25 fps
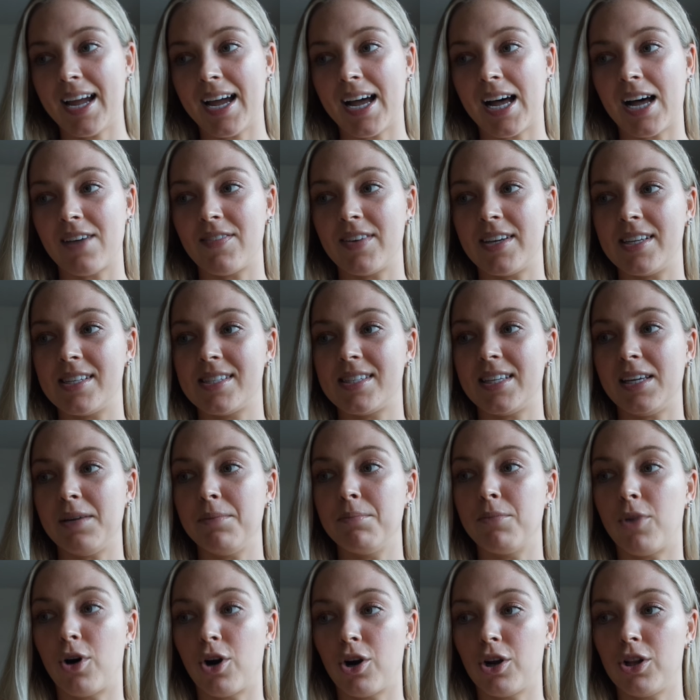Next I have is the
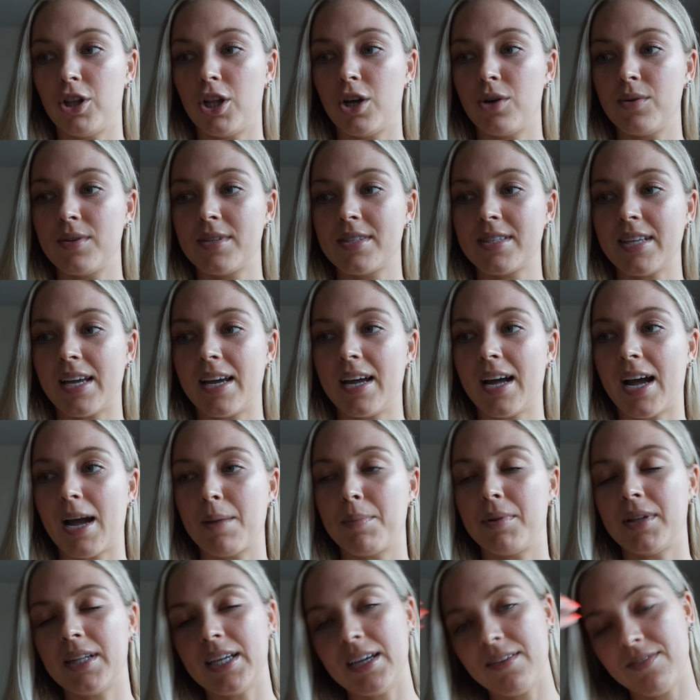Marlowe set. I
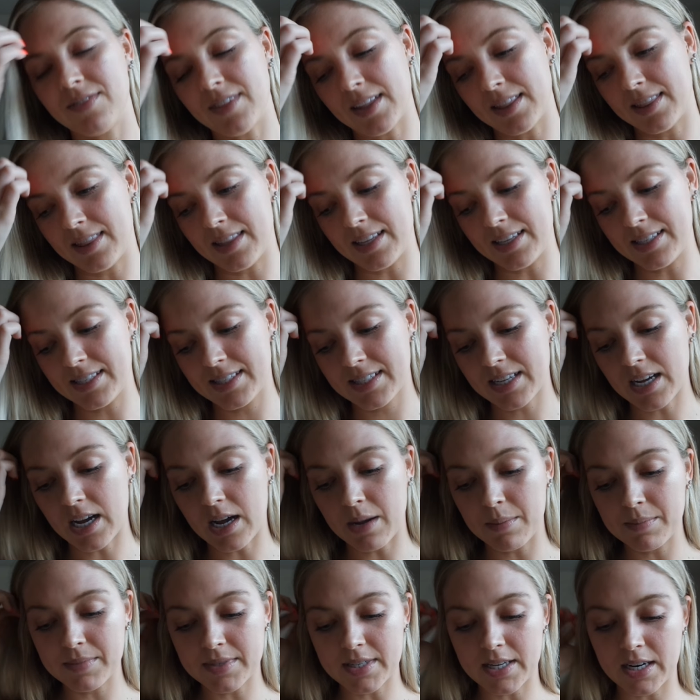believe that this
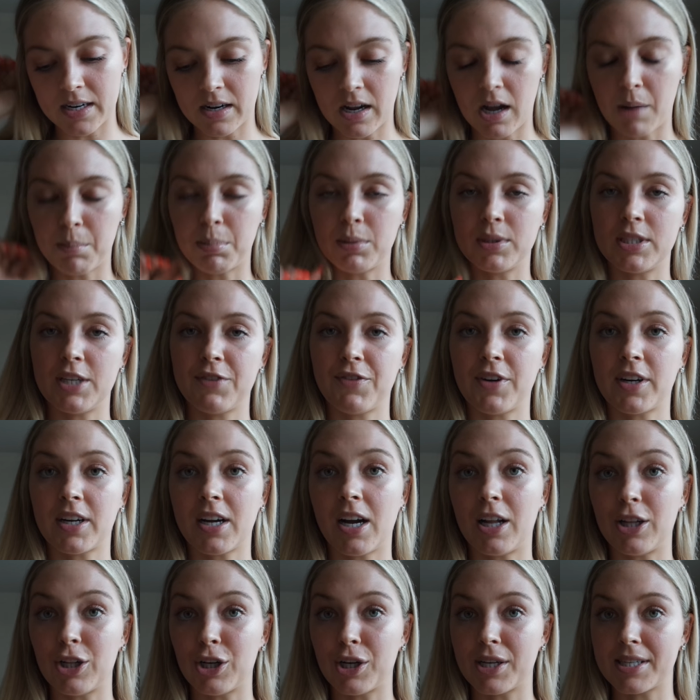comes in a couple different
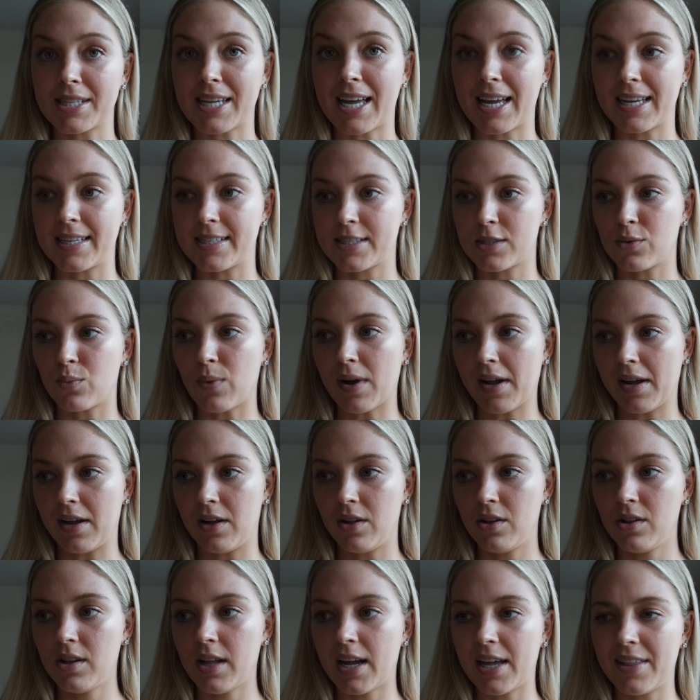colors as
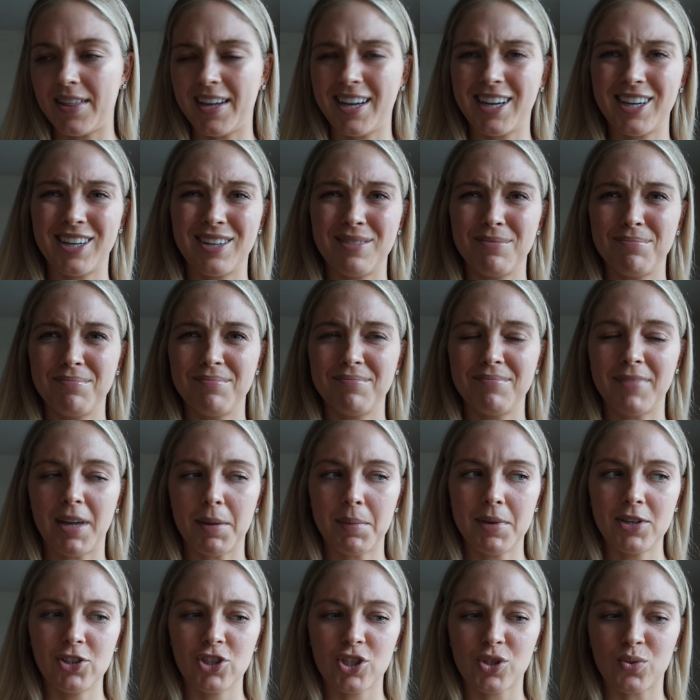well. I think
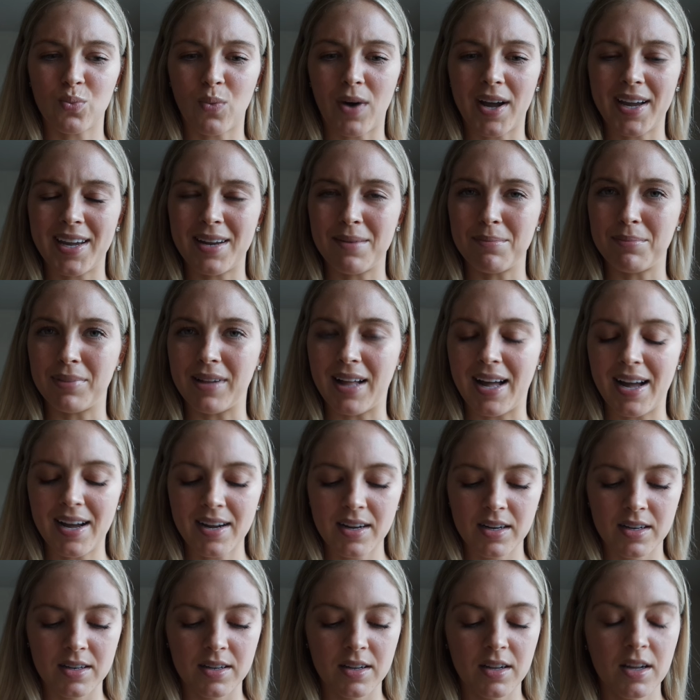maybe just white and
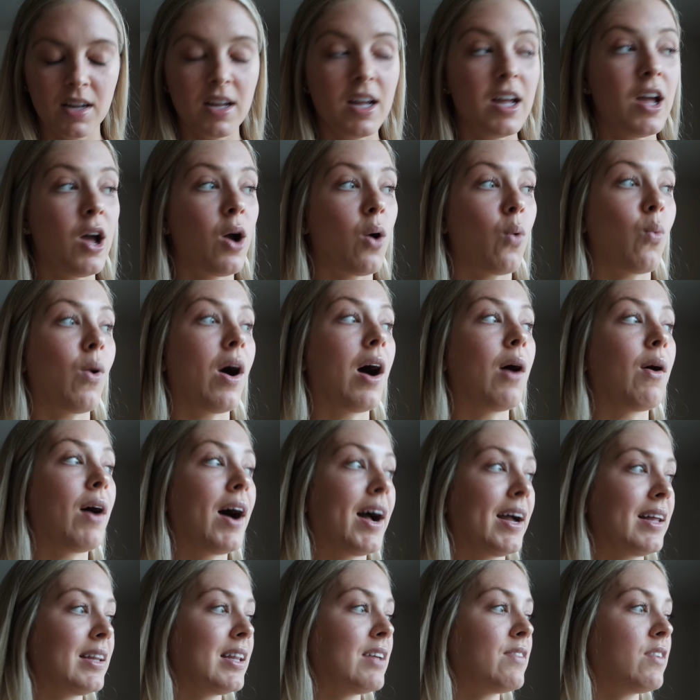black. Wow,
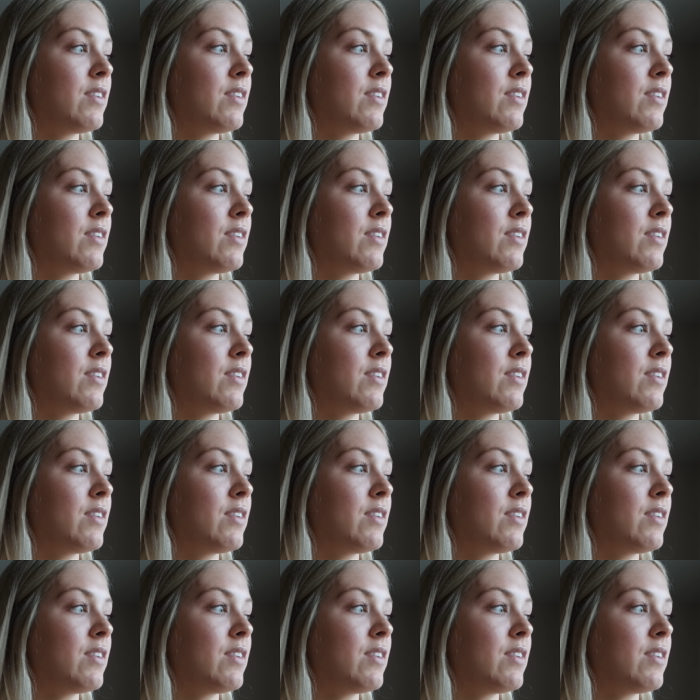I